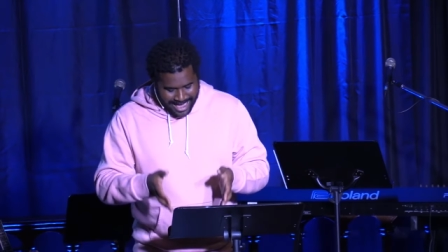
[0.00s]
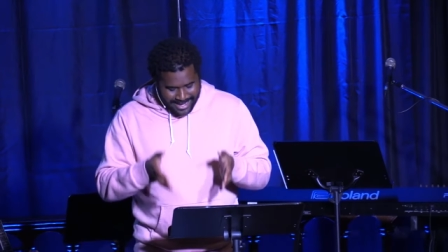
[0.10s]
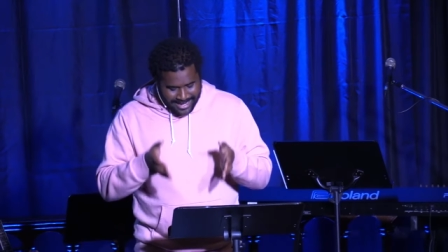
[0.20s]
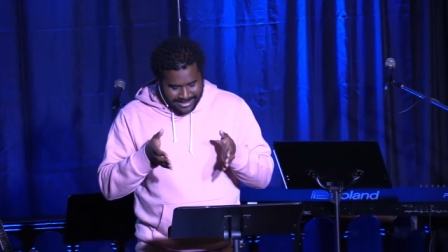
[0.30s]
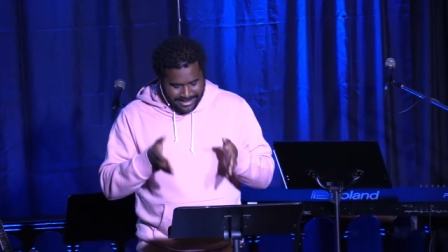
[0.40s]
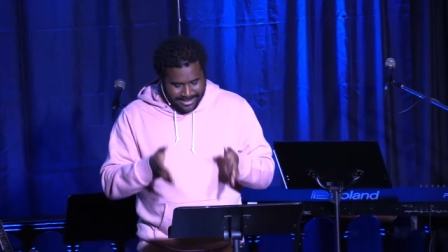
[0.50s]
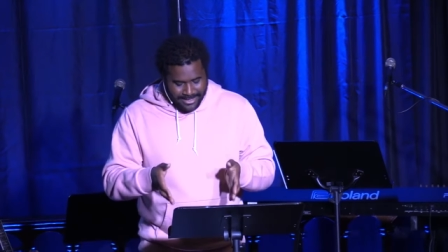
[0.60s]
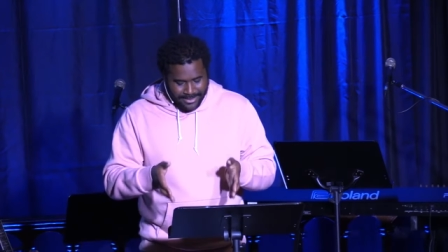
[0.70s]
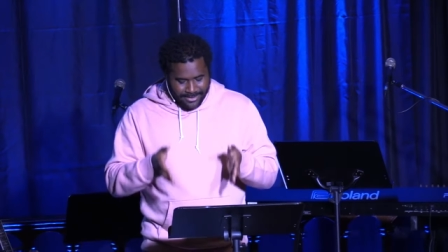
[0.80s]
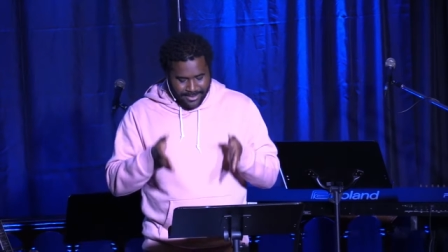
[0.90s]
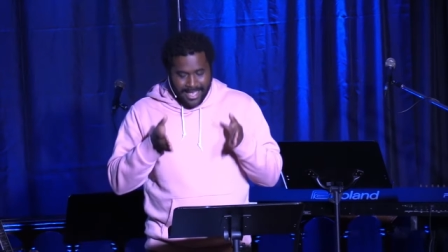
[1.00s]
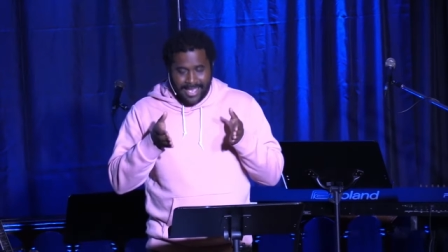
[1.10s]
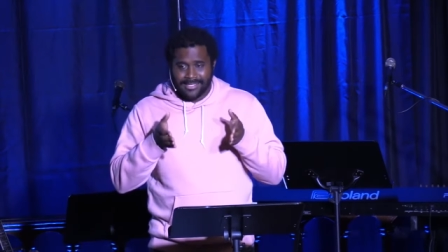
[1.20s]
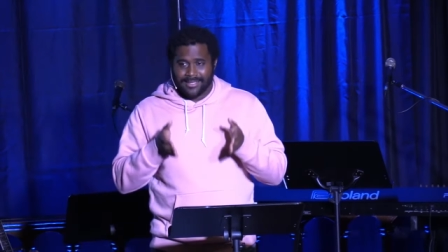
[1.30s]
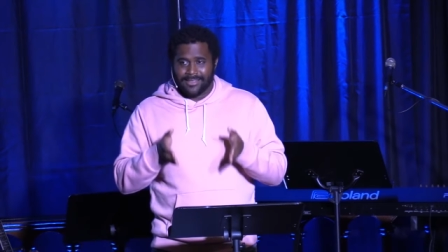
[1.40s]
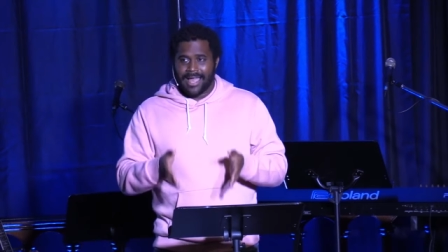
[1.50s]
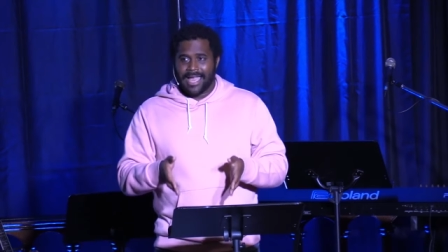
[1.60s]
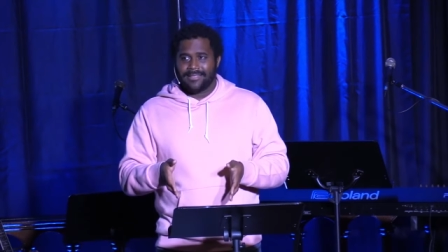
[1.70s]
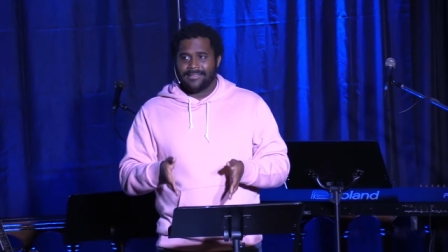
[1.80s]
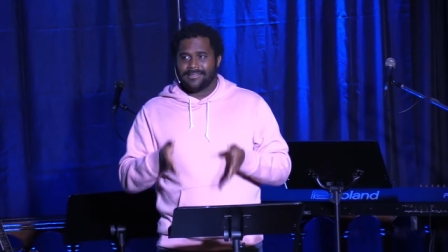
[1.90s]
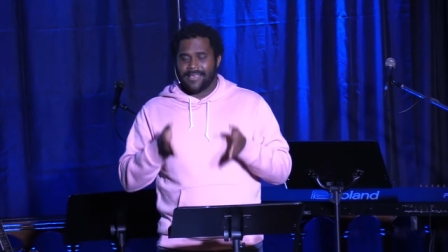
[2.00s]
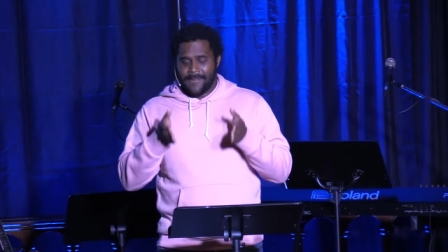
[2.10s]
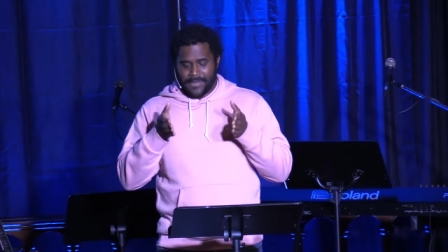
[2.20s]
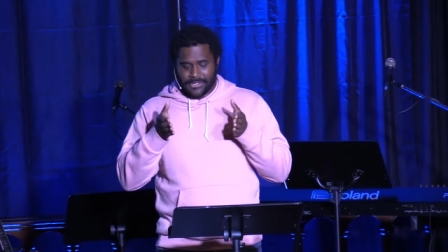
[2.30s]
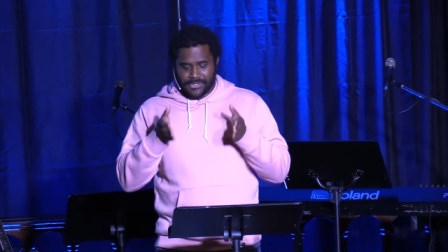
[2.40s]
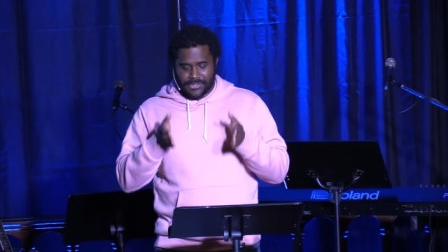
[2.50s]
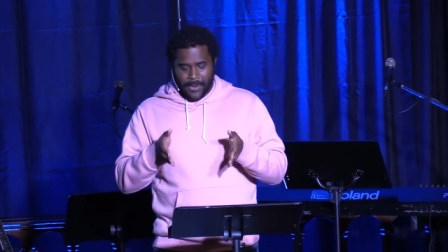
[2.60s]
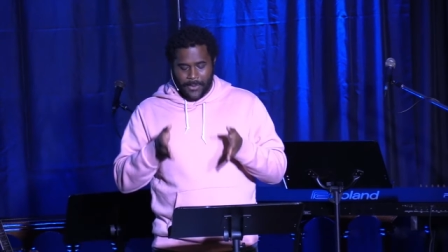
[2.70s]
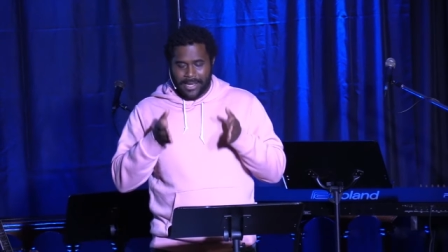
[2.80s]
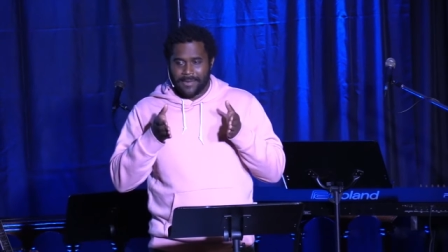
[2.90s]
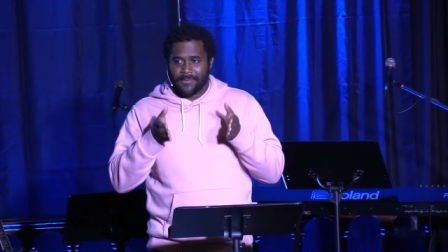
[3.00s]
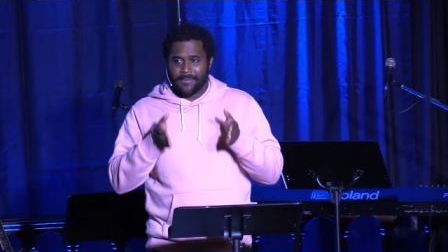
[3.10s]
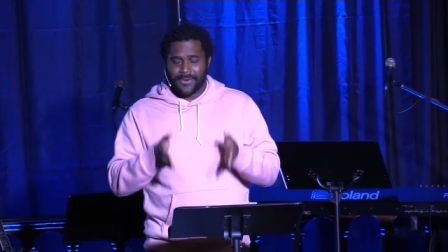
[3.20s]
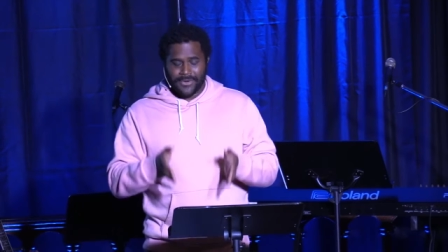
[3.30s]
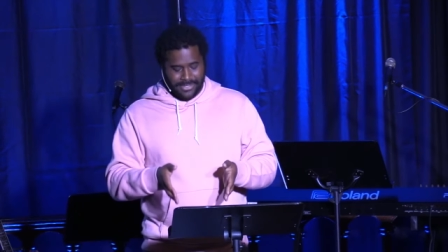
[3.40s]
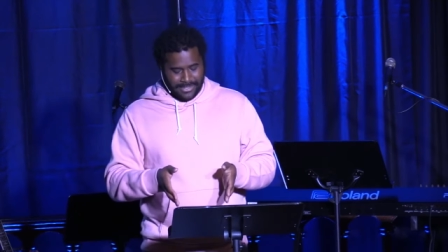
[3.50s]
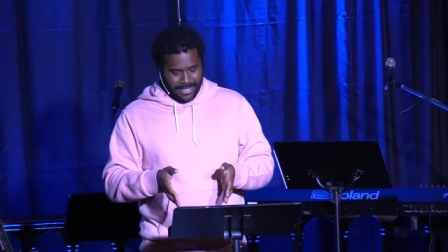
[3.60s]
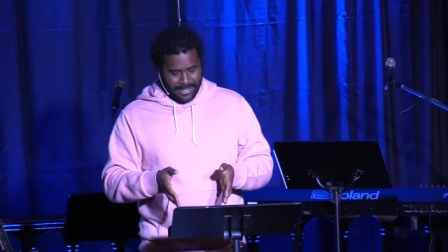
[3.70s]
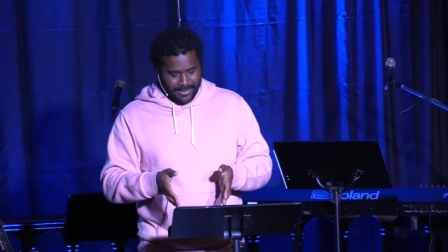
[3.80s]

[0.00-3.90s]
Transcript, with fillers: and he still delights in showing mercy.